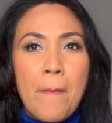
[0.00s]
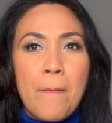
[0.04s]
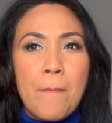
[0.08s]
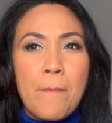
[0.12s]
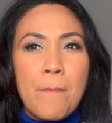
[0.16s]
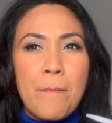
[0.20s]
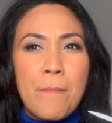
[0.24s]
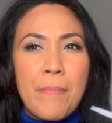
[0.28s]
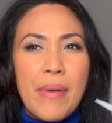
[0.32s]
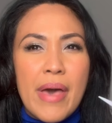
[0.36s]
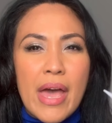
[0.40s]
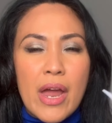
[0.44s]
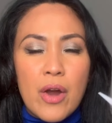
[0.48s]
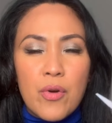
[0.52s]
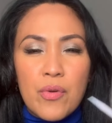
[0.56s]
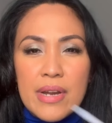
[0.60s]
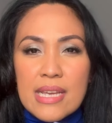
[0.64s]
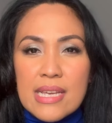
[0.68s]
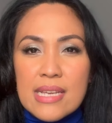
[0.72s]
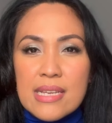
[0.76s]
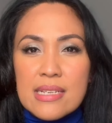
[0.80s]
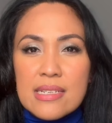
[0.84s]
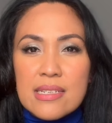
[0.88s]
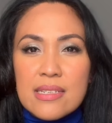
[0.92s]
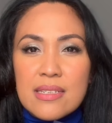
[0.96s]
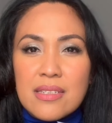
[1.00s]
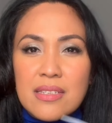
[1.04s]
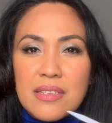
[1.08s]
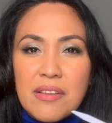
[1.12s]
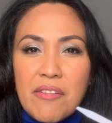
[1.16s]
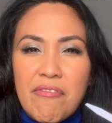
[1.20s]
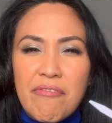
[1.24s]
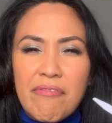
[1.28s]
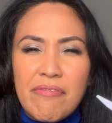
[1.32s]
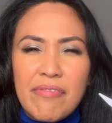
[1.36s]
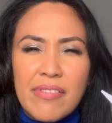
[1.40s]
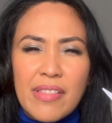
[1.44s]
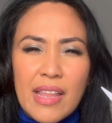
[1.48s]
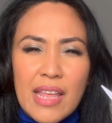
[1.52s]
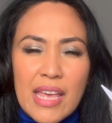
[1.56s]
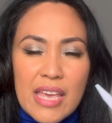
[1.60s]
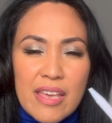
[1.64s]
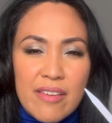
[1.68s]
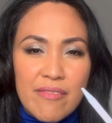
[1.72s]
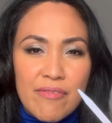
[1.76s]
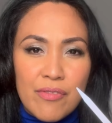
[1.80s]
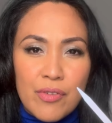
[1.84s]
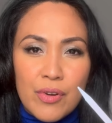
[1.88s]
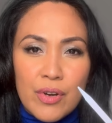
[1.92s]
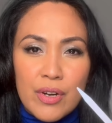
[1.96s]
berries
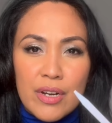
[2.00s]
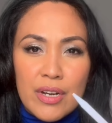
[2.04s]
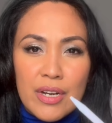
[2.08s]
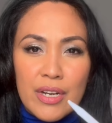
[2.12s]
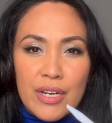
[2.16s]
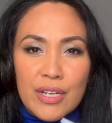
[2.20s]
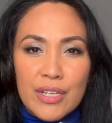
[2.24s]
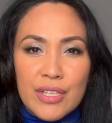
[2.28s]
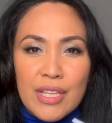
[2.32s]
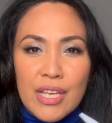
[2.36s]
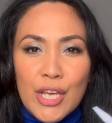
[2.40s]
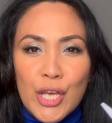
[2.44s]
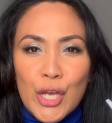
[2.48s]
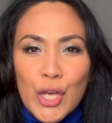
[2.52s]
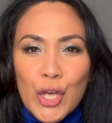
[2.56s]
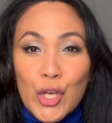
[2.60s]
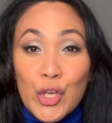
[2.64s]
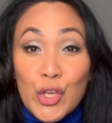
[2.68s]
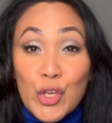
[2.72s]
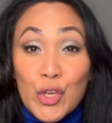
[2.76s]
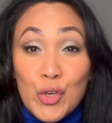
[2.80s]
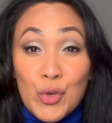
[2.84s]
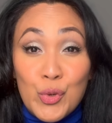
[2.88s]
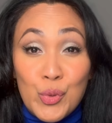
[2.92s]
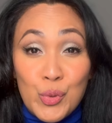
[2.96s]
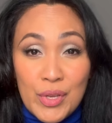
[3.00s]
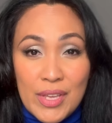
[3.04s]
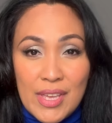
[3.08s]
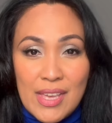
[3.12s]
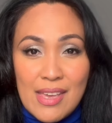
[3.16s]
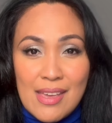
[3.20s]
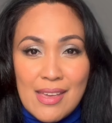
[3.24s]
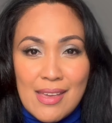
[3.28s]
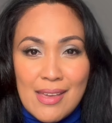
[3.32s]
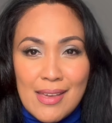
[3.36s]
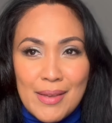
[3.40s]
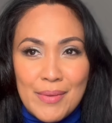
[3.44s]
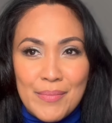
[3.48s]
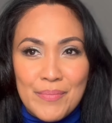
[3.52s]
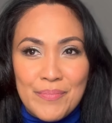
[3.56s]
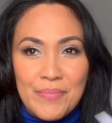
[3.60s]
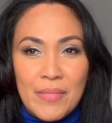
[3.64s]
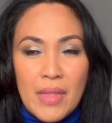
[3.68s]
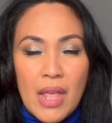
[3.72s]
flavored cookie.